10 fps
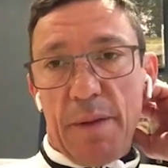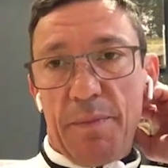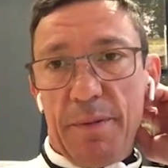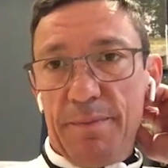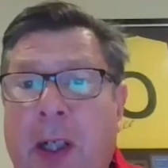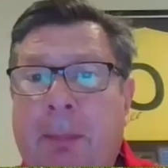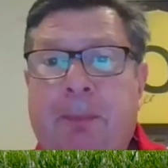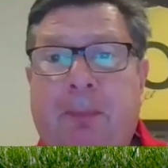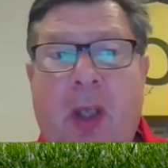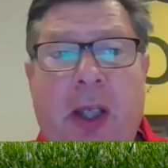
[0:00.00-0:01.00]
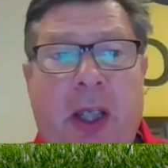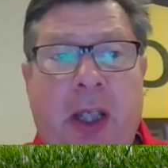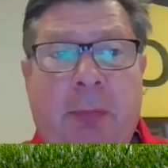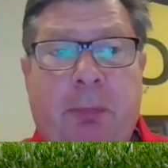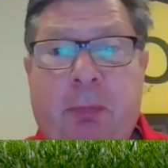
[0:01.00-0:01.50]
So
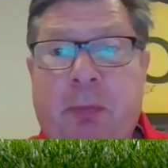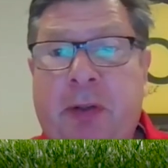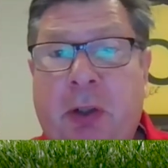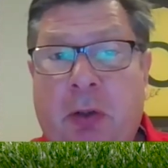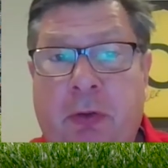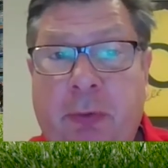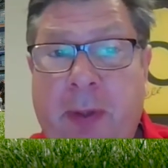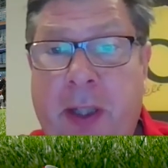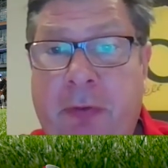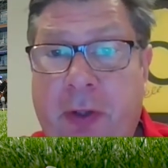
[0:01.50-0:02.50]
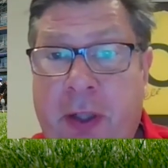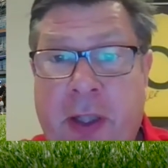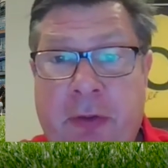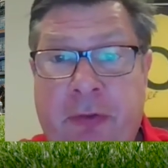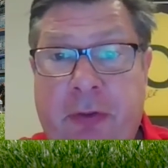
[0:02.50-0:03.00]
here we've got Sueza
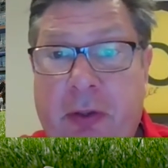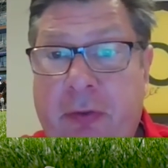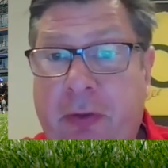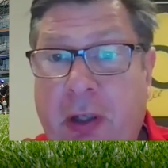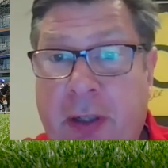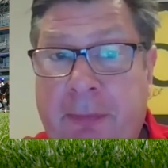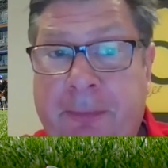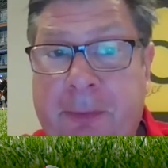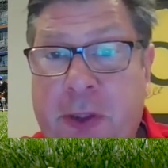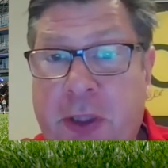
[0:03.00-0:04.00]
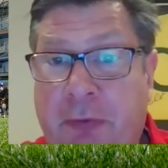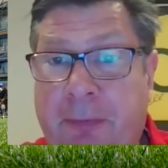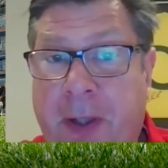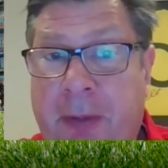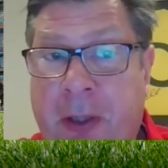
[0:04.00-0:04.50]
is
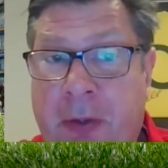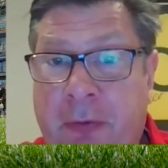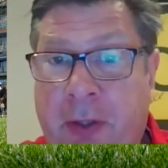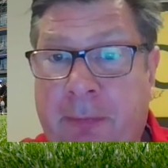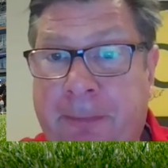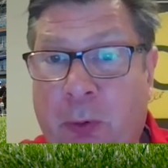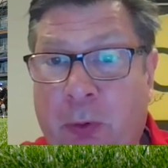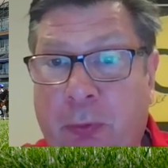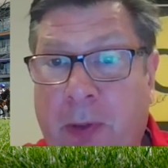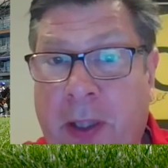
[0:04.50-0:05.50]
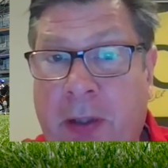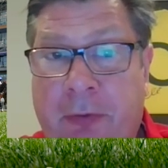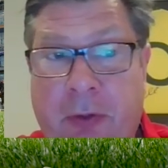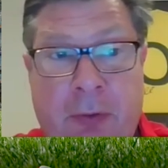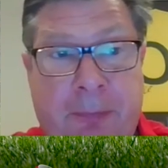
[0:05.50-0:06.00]
just favourite at 4-1,
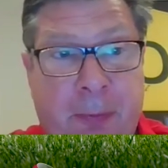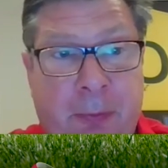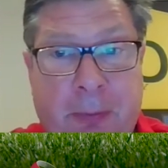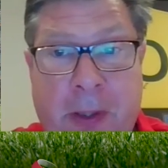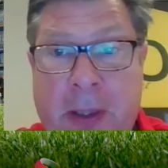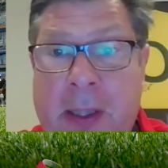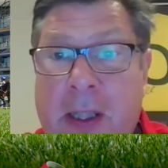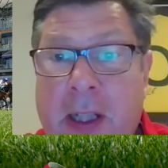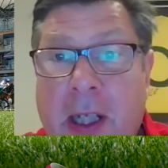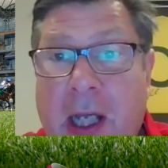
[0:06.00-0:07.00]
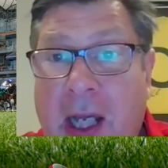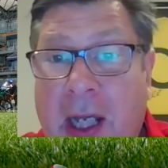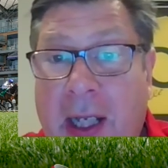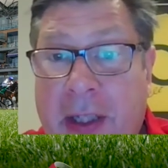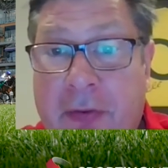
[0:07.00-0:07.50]
solid 4-1.
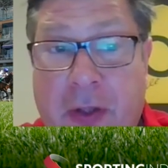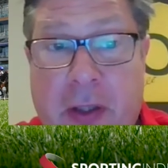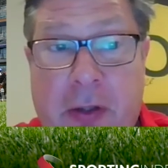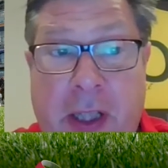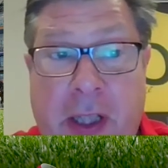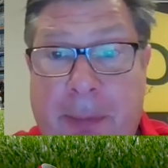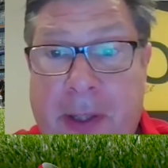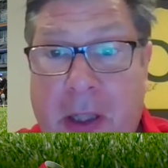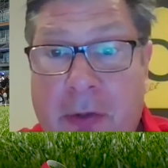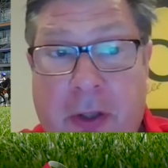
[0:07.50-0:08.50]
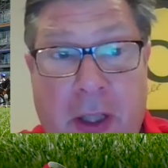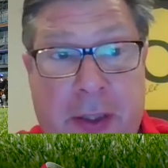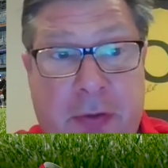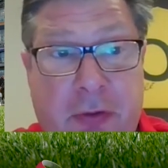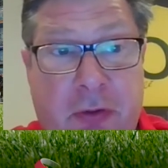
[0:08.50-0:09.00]
And Campanelle
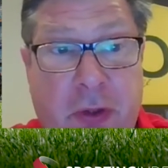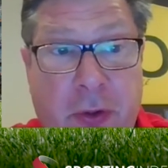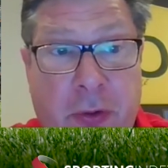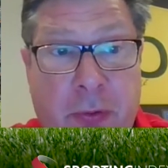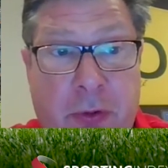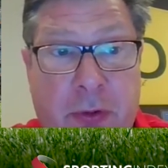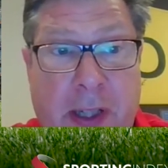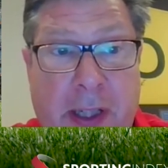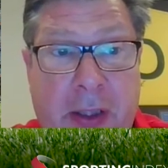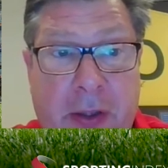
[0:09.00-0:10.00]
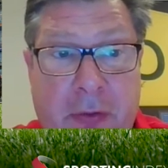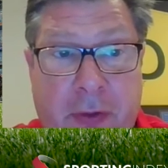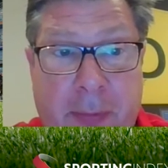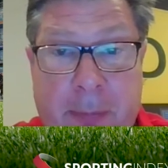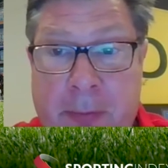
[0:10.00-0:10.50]
9-2, Dragon
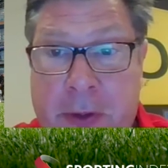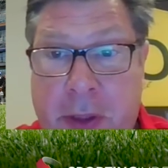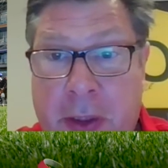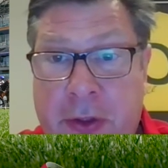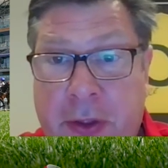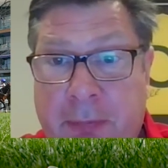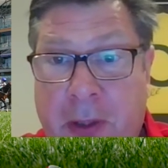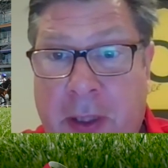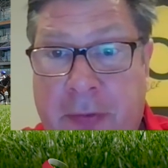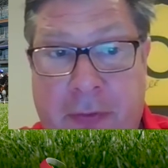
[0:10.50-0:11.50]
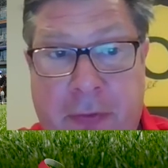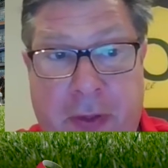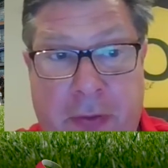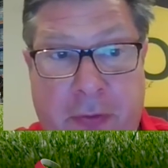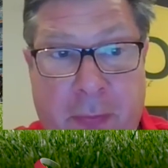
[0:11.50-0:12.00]
Symbol, which Ocean Rides is
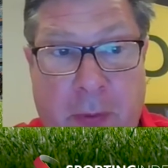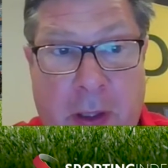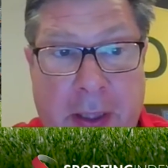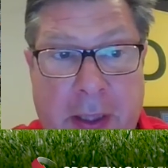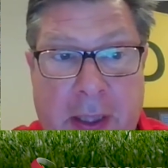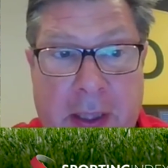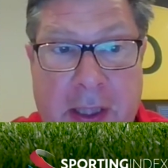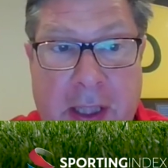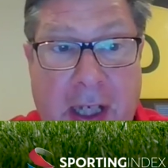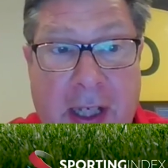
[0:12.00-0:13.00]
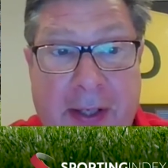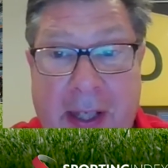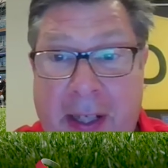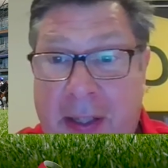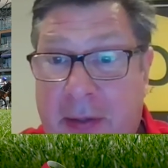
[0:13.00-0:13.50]
6-1, and
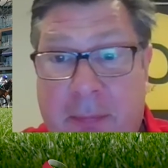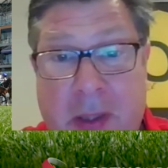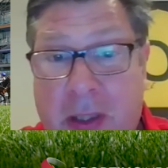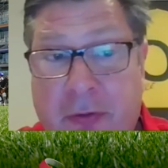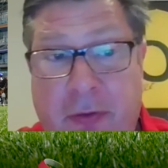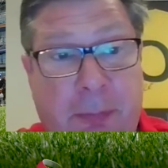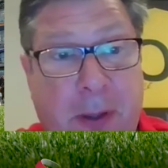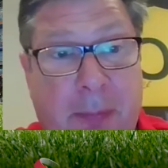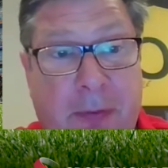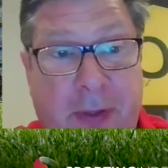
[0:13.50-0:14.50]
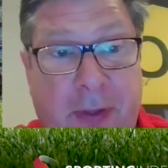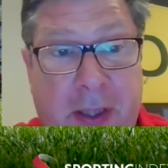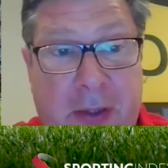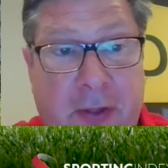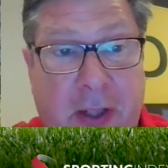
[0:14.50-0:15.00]
then
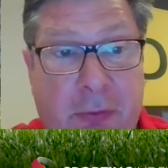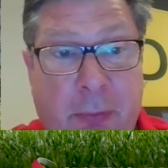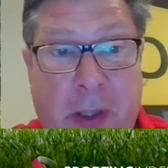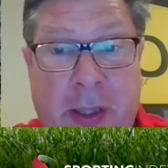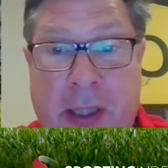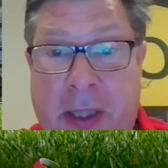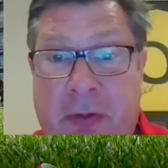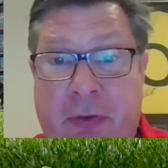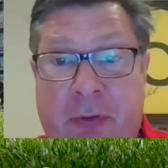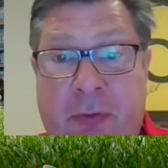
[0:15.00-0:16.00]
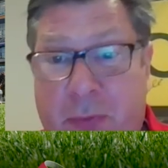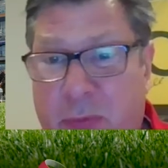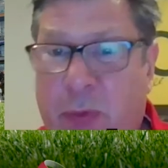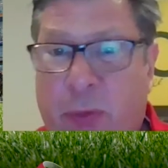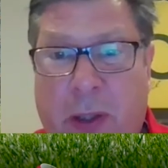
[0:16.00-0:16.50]
Supremacy 10-1, and it's
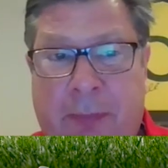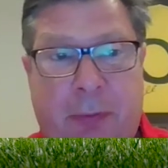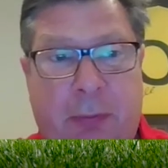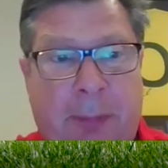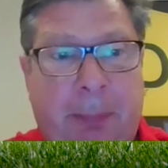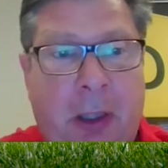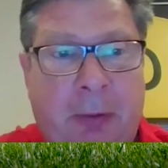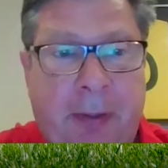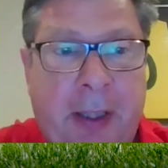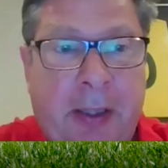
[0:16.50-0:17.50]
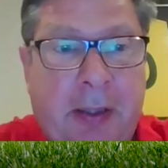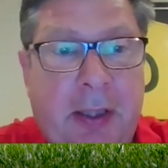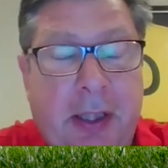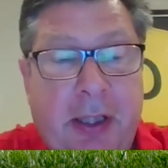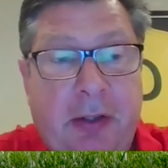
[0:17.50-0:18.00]
12-1 bar really
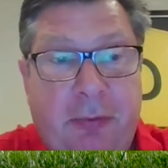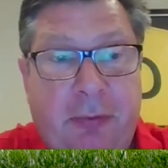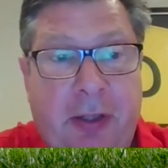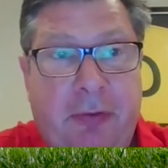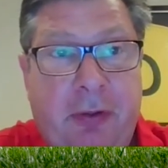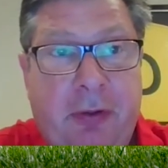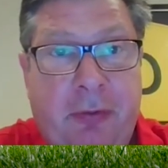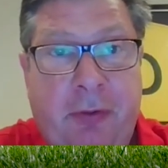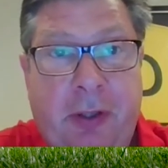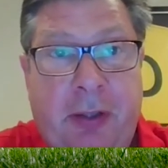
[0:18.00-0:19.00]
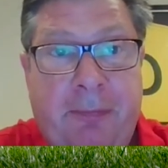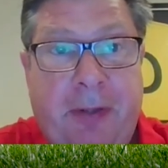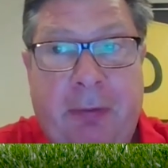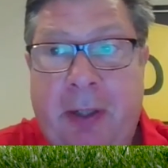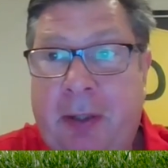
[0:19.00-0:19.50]
in this race. It looks a
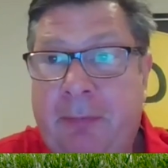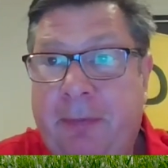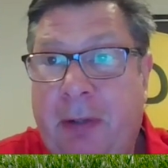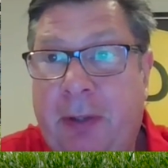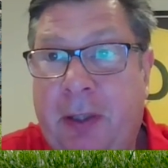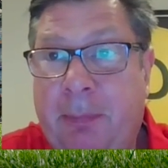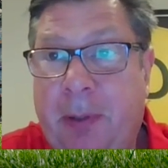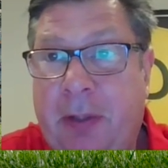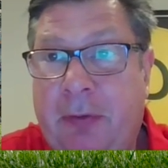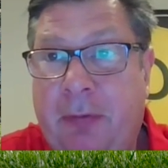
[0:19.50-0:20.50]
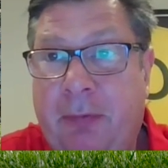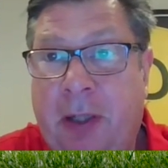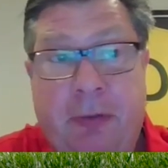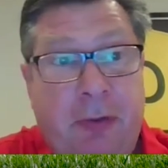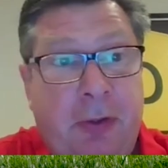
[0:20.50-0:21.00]
very, very competitive
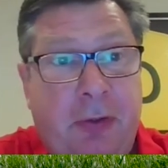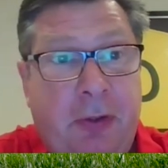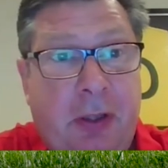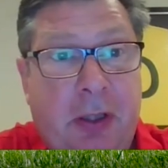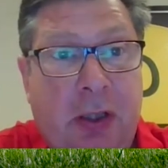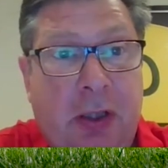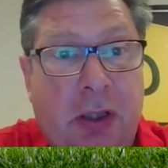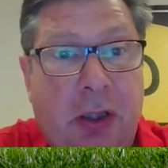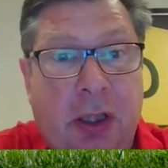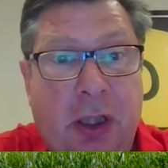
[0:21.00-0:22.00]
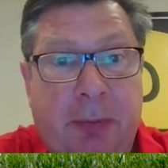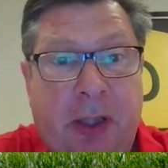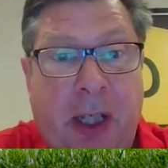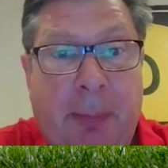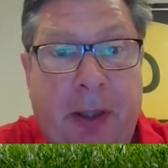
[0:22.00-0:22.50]
race, and I hope
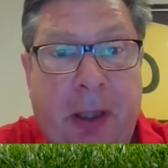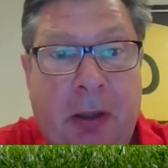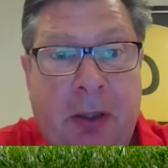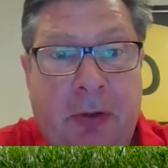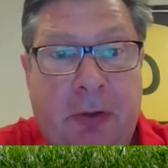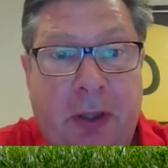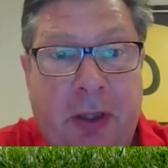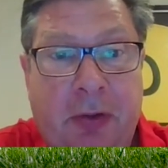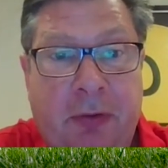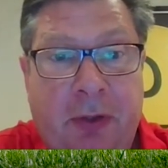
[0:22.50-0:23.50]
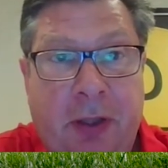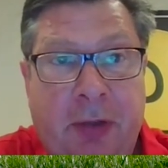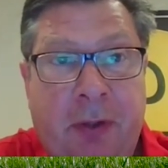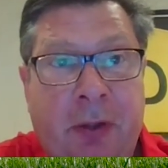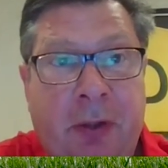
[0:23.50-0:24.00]
Campanelle continues to
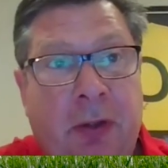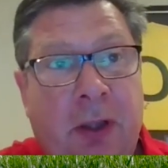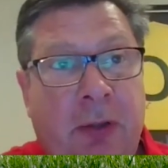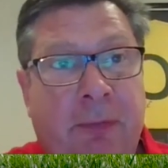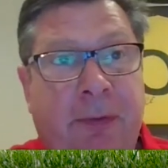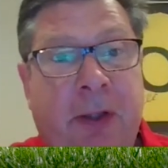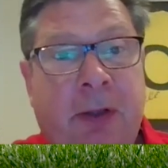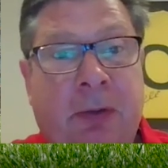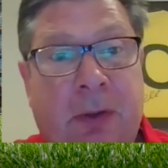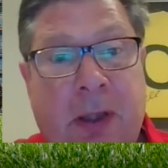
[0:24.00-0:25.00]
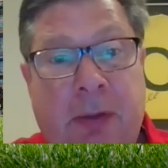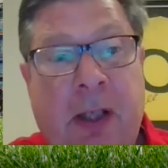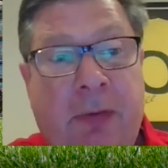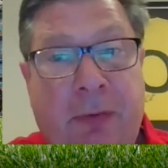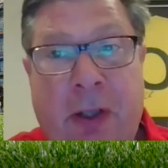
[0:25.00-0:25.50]
give you the good feel
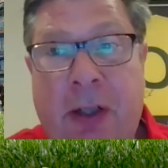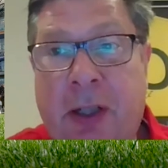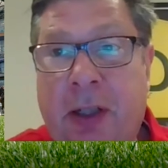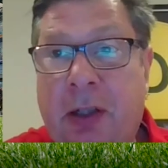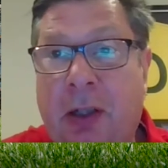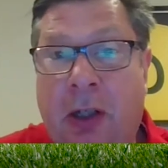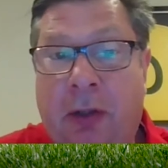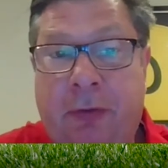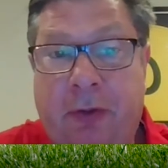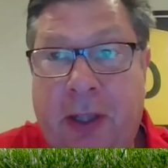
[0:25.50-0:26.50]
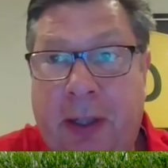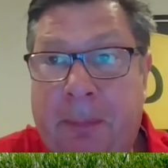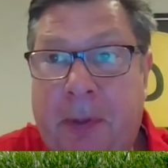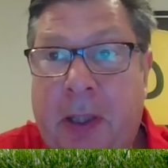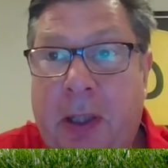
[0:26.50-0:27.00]
as done in last
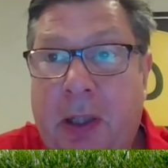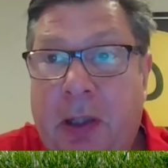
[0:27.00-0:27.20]
year.